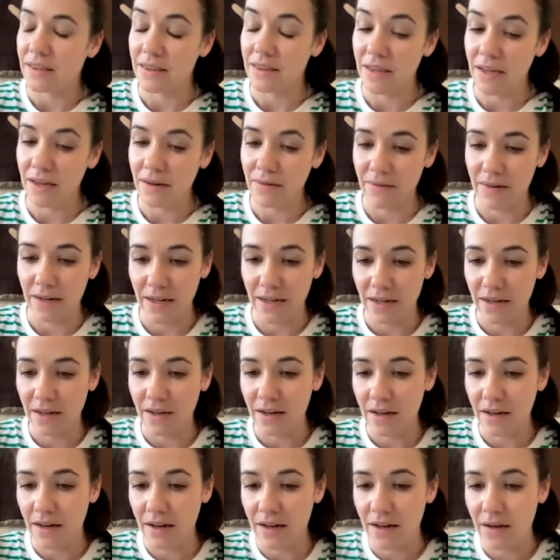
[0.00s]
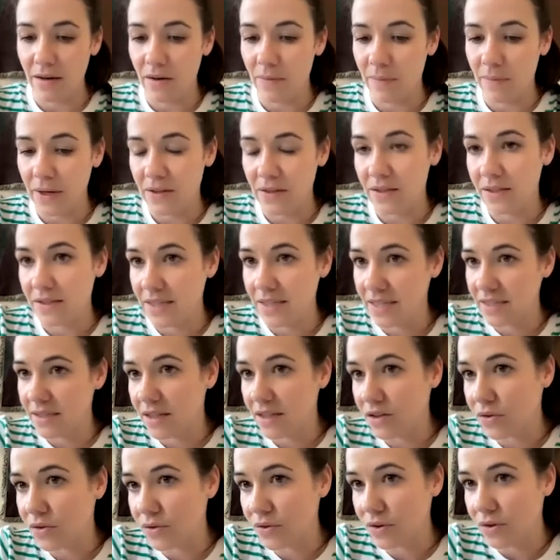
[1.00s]
theory about the
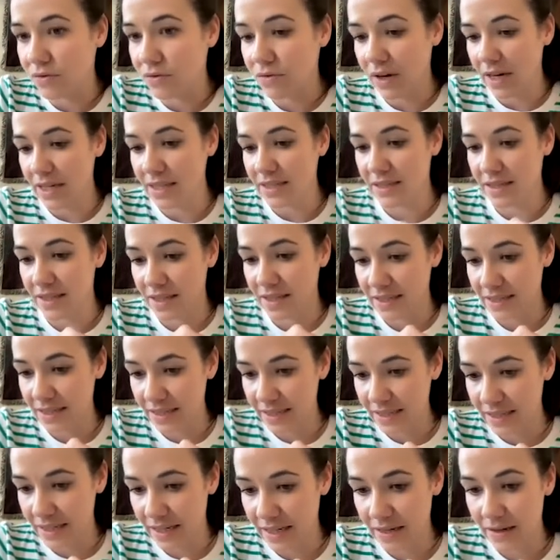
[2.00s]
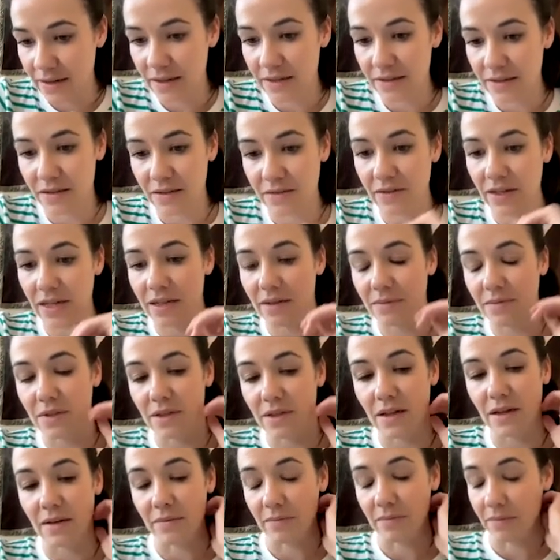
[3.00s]
city called the right to the city,
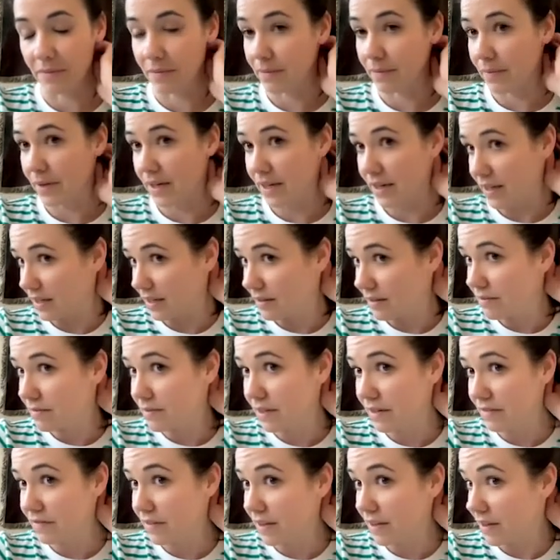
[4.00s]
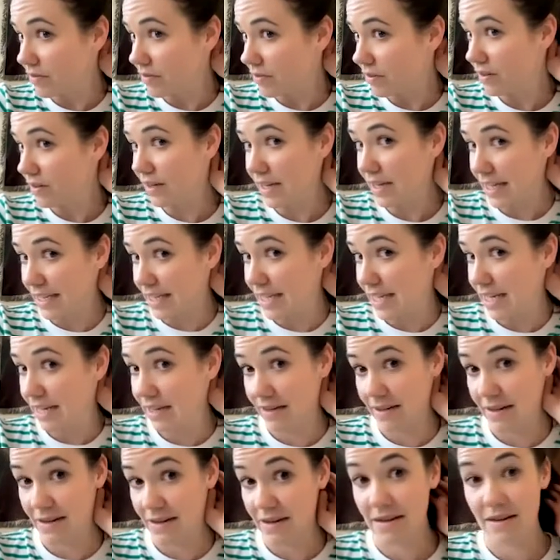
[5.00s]
developed by Lefebvre and
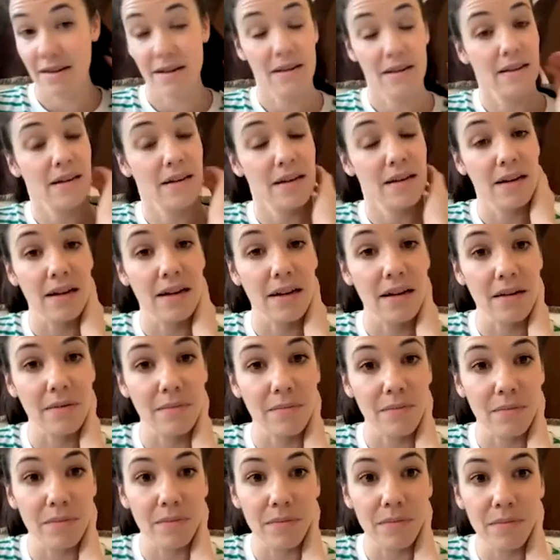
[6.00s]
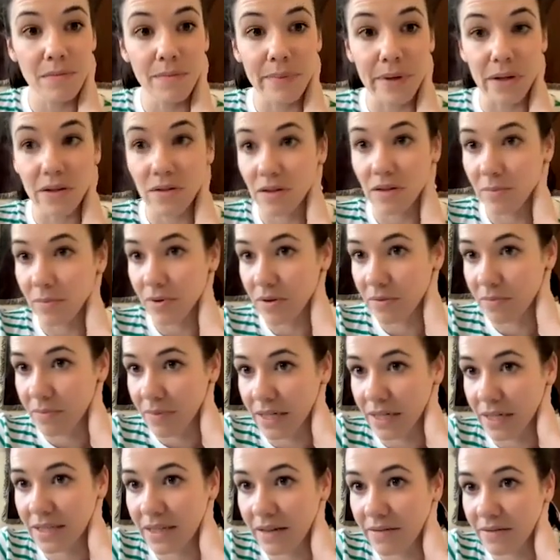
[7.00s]
then built upon
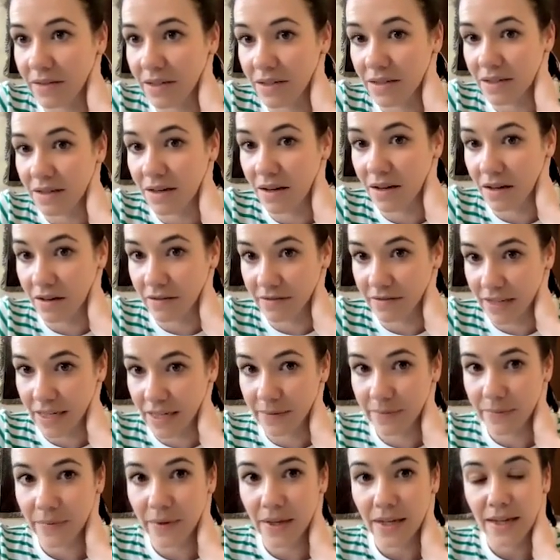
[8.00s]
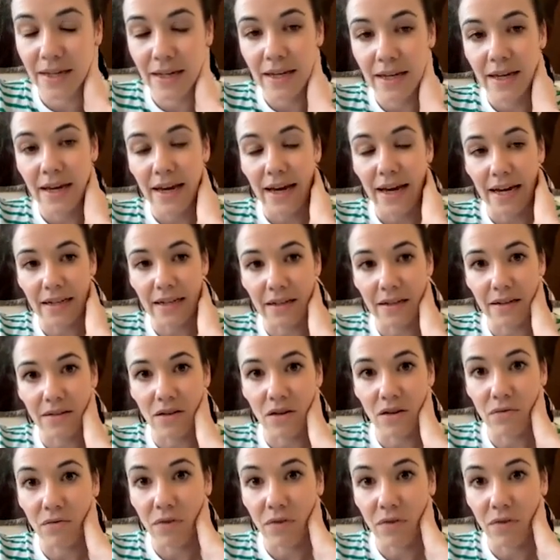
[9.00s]
by David Harvey. And the